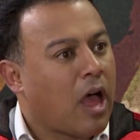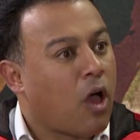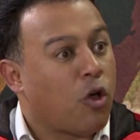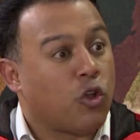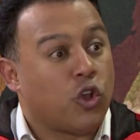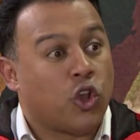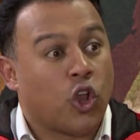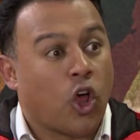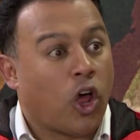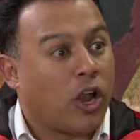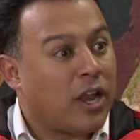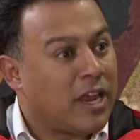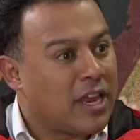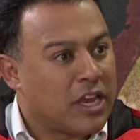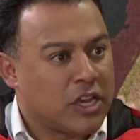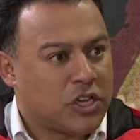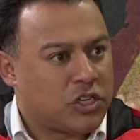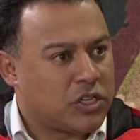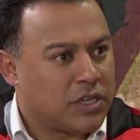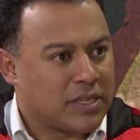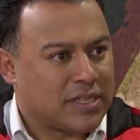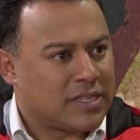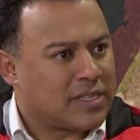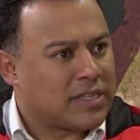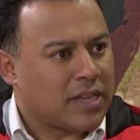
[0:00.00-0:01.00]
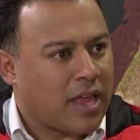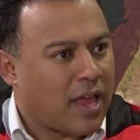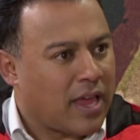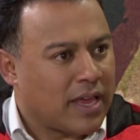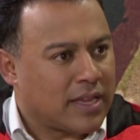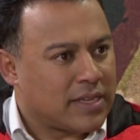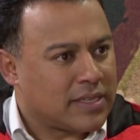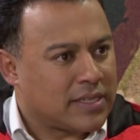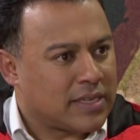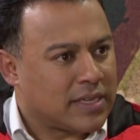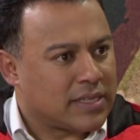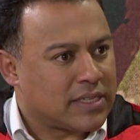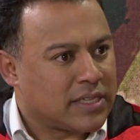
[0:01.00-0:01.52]
Our knowledge in
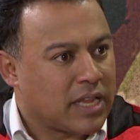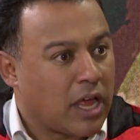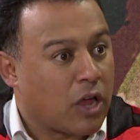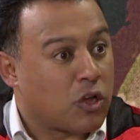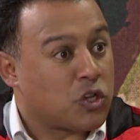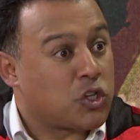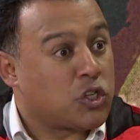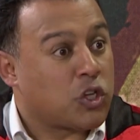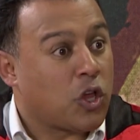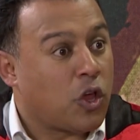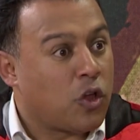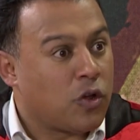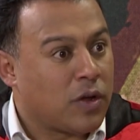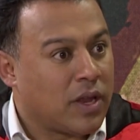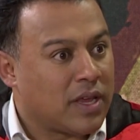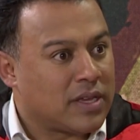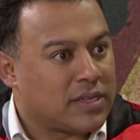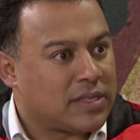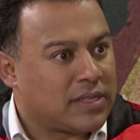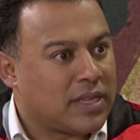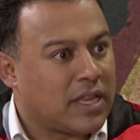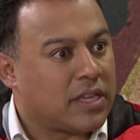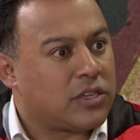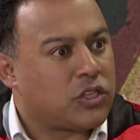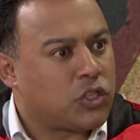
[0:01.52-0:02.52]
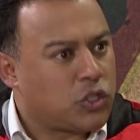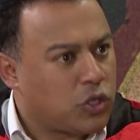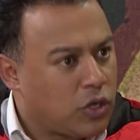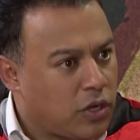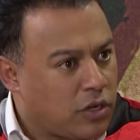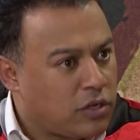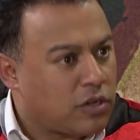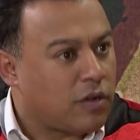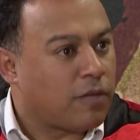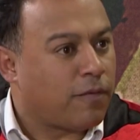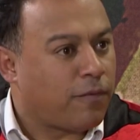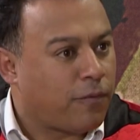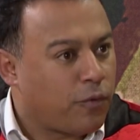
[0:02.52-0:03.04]
science has now shown us that
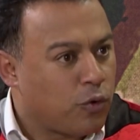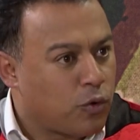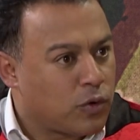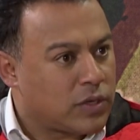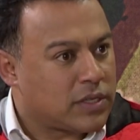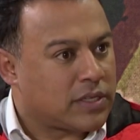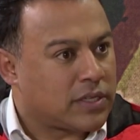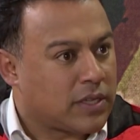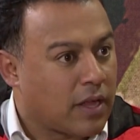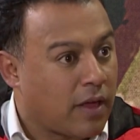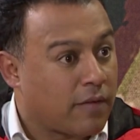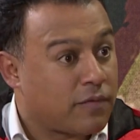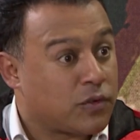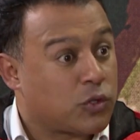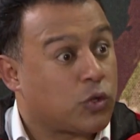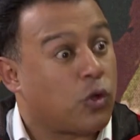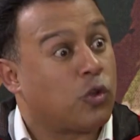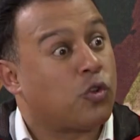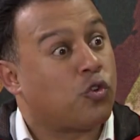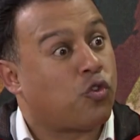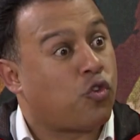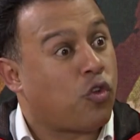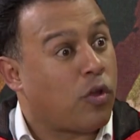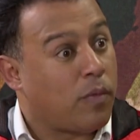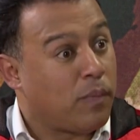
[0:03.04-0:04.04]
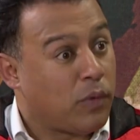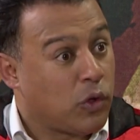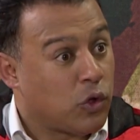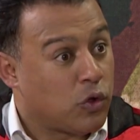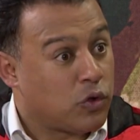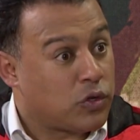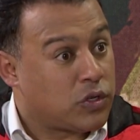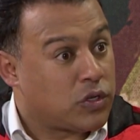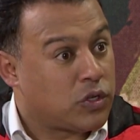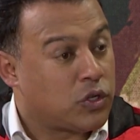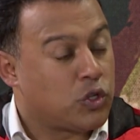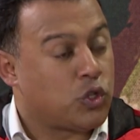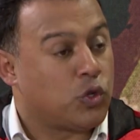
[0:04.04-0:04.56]
certain foodstuffs
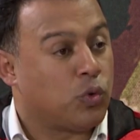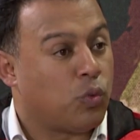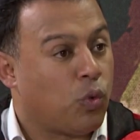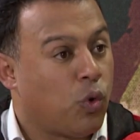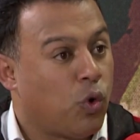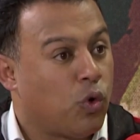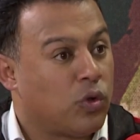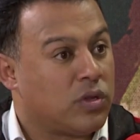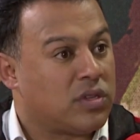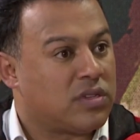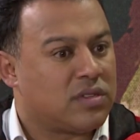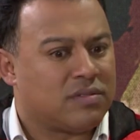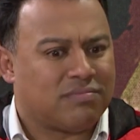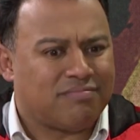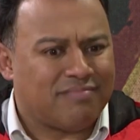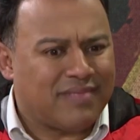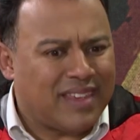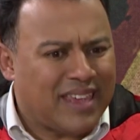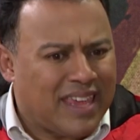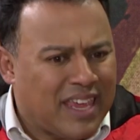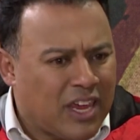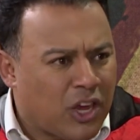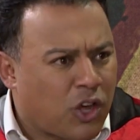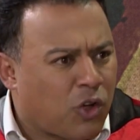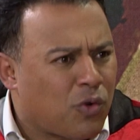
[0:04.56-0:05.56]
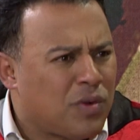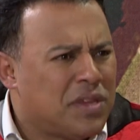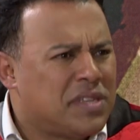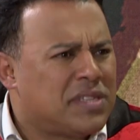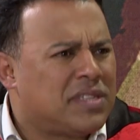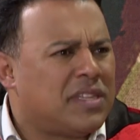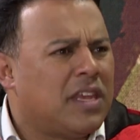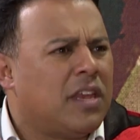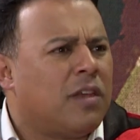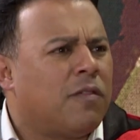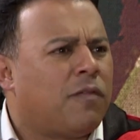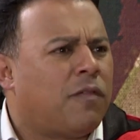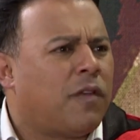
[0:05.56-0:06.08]
contribute towards
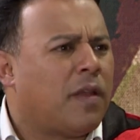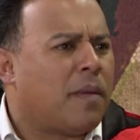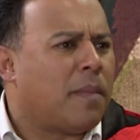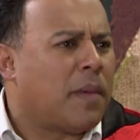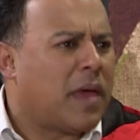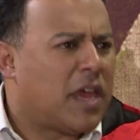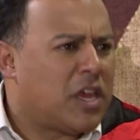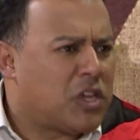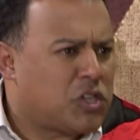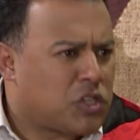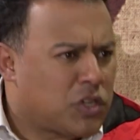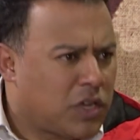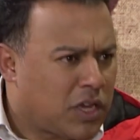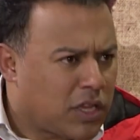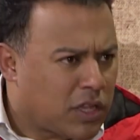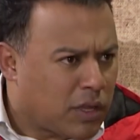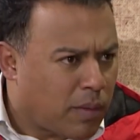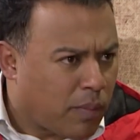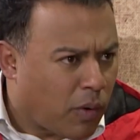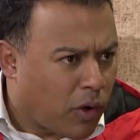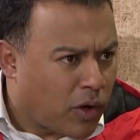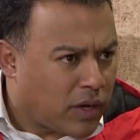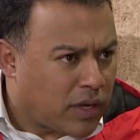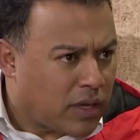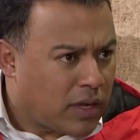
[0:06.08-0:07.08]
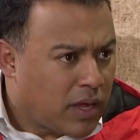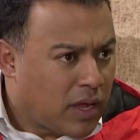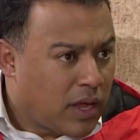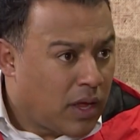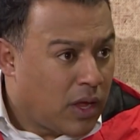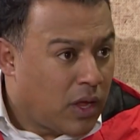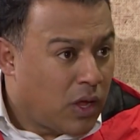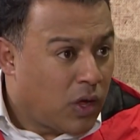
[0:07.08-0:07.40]
increased inflammation in the body,